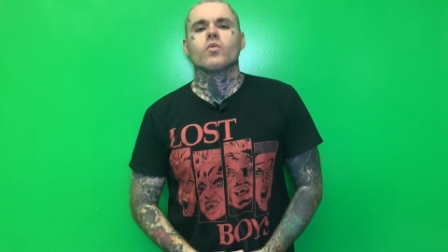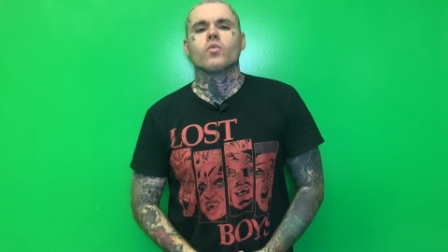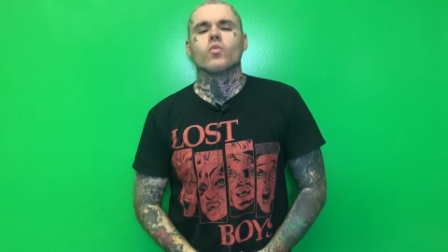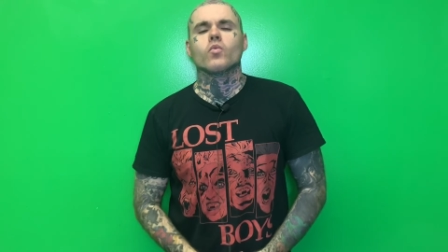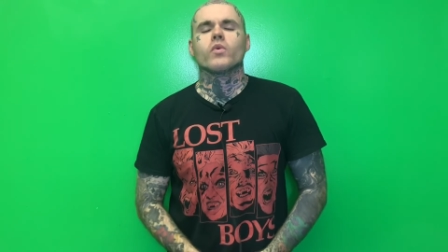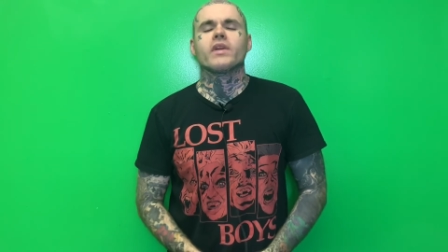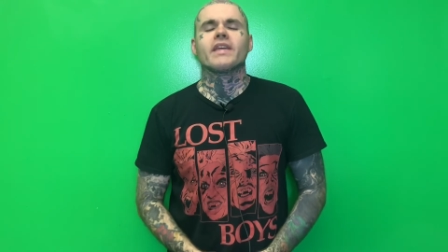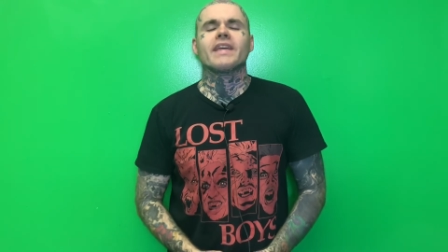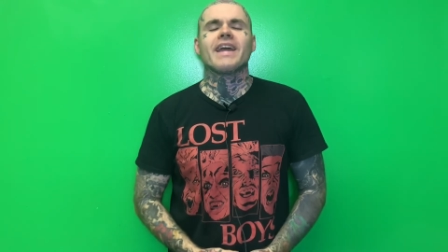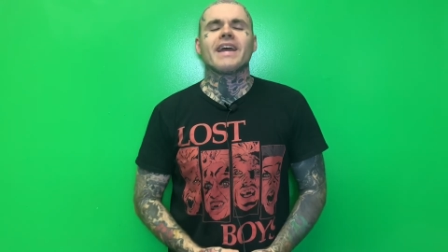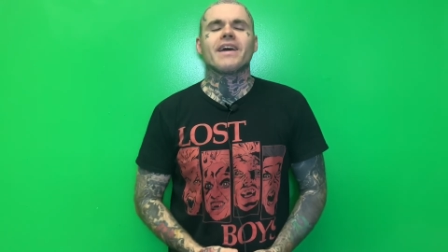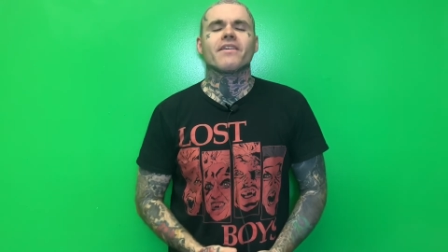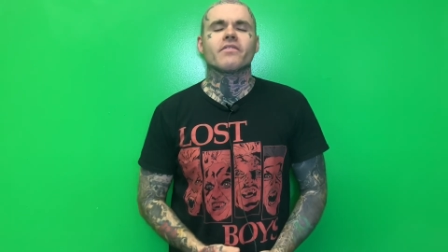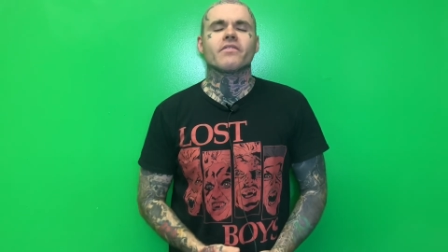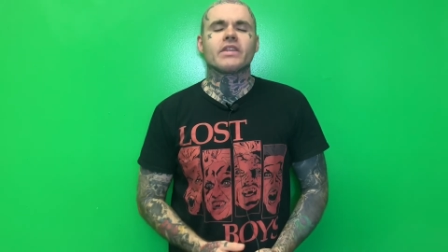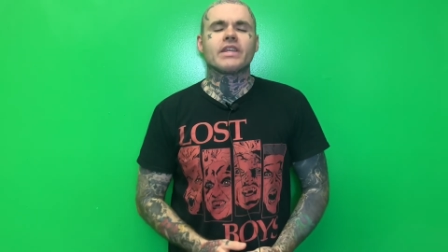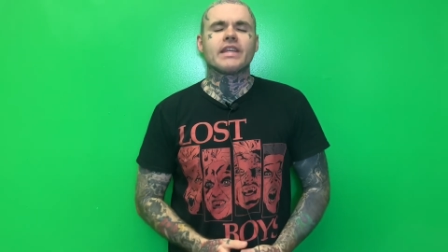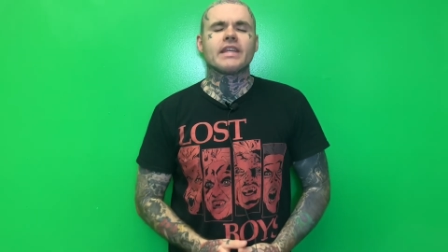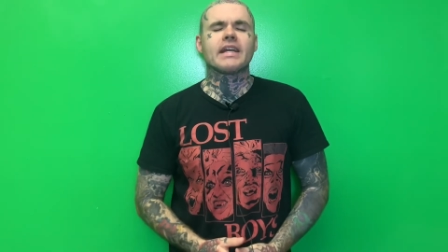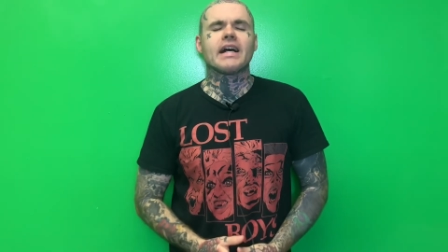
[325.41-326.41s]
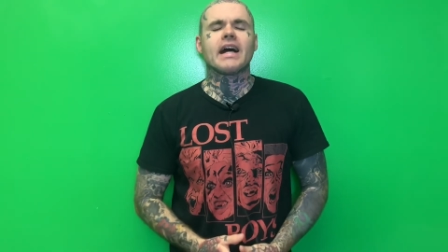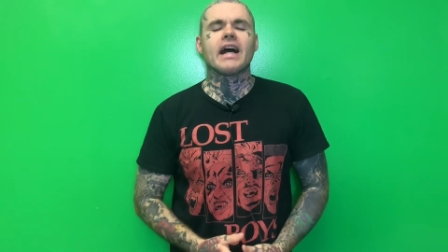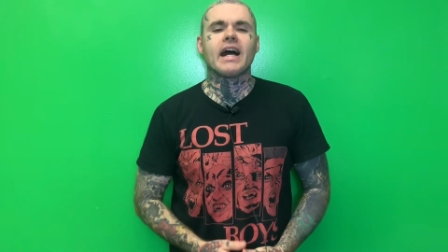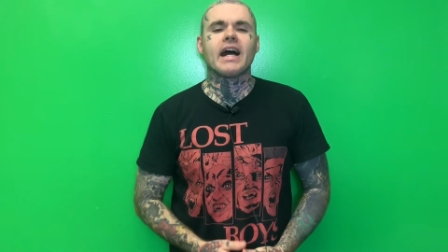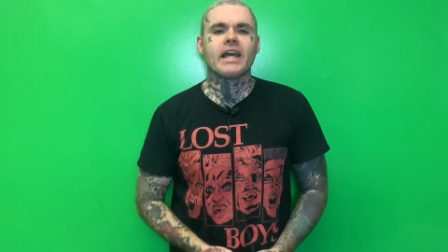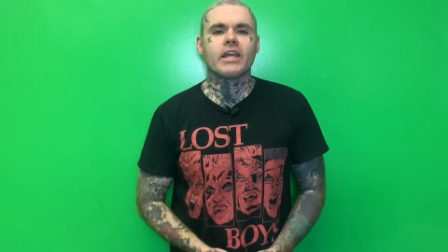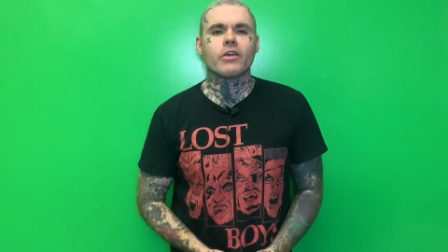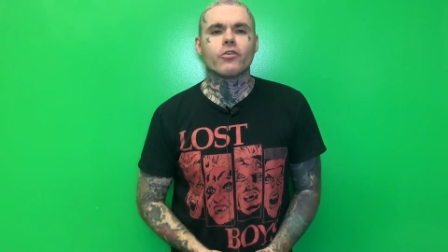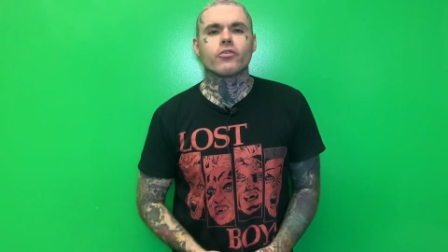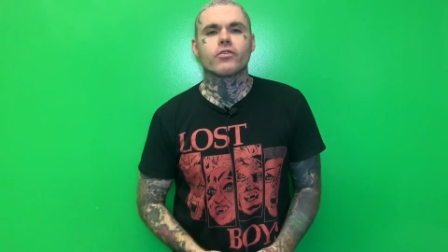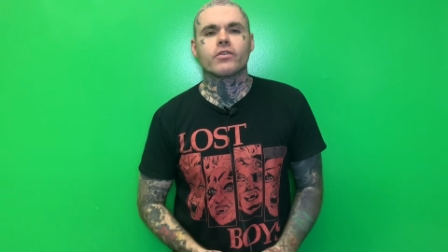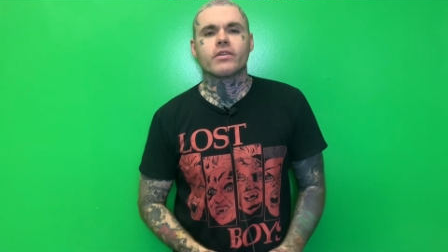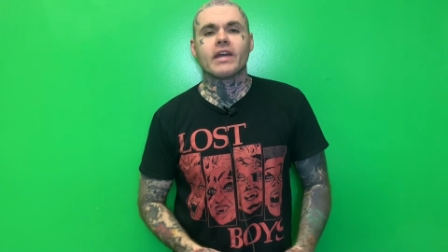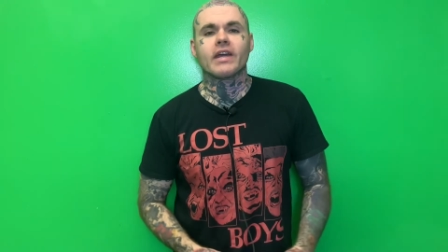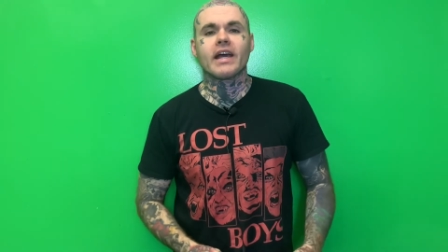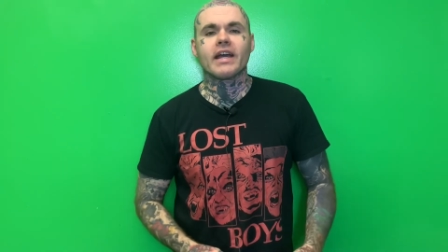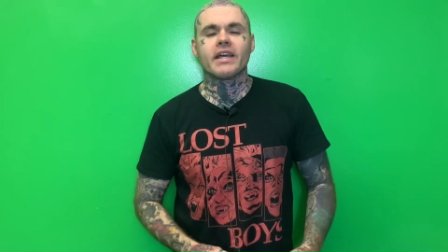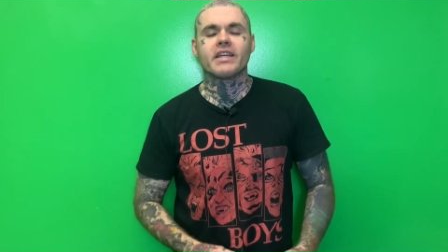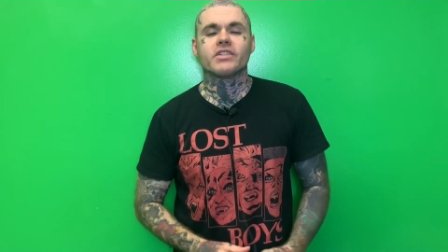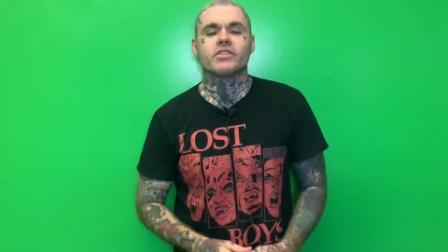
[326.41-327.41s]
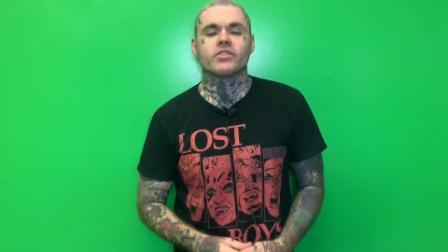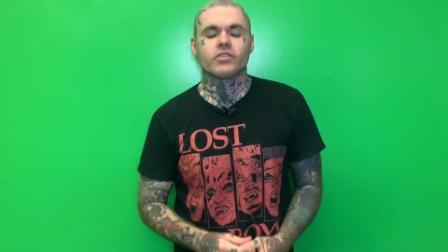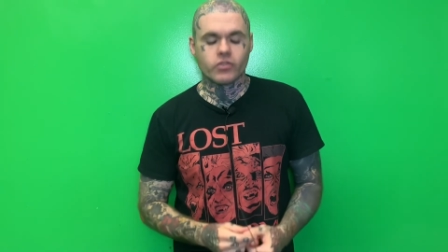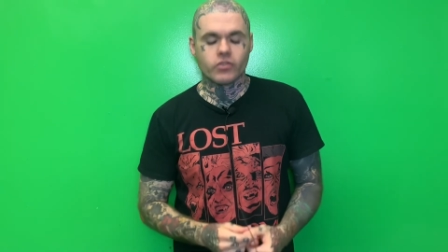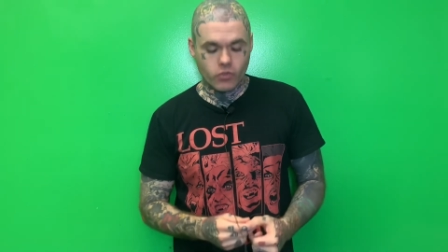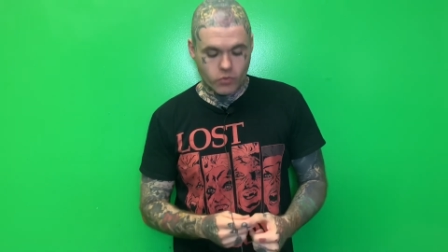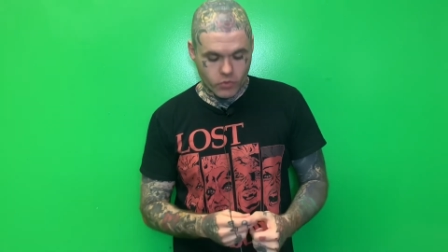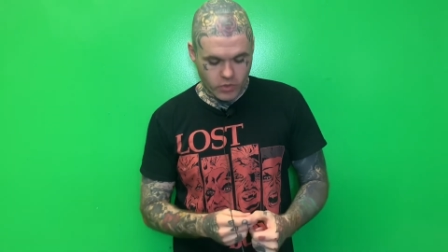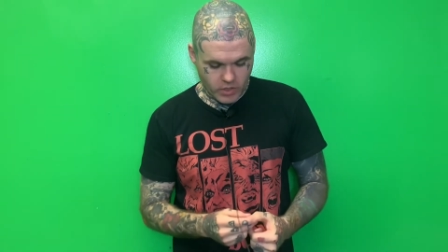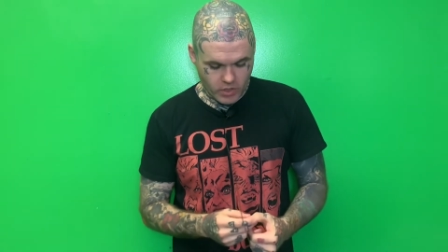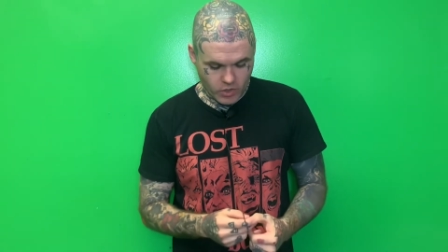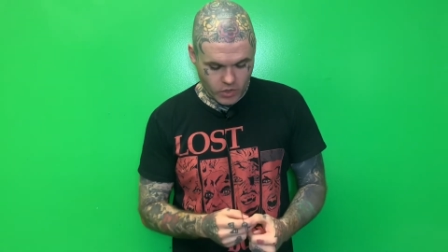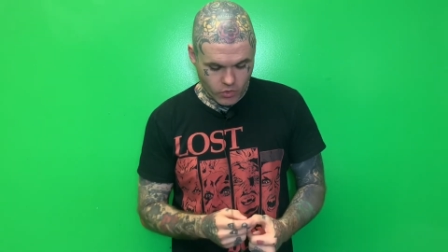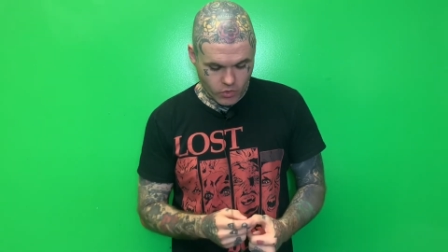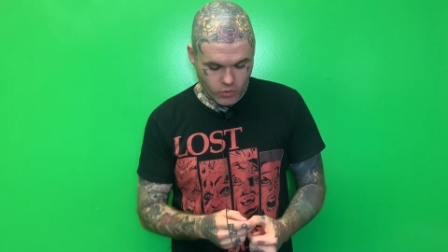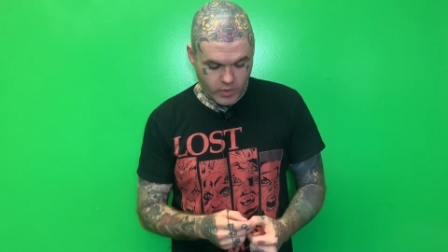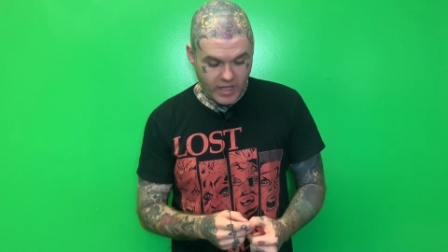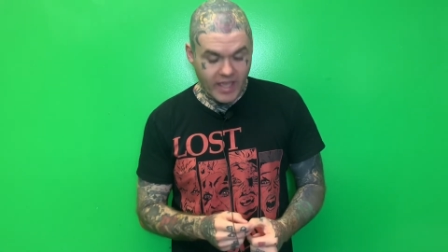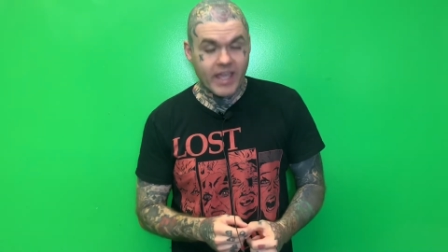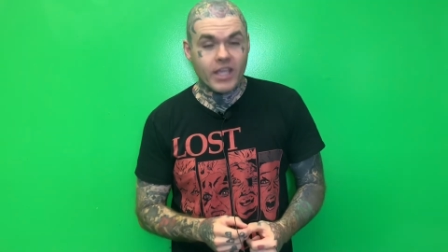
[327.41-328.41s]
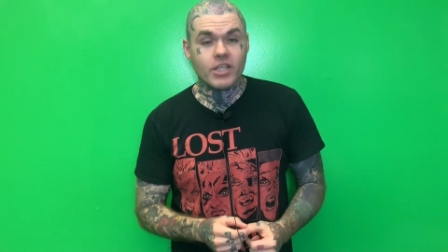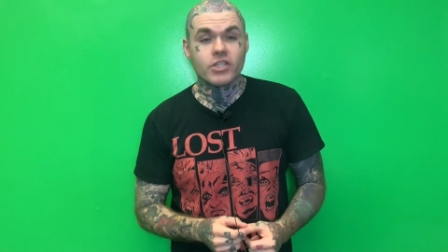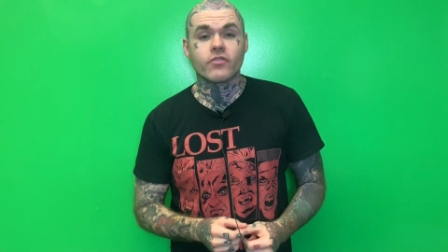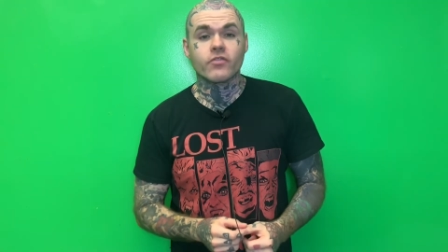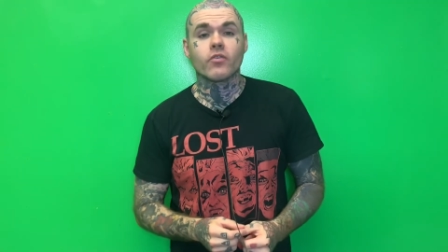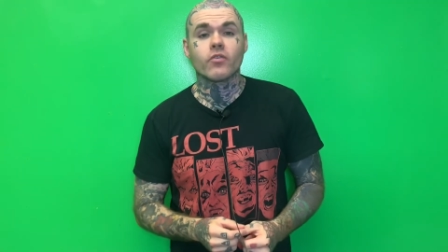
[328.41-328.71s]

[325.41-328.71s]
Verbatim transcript: We have the Iron Kite Studio Age of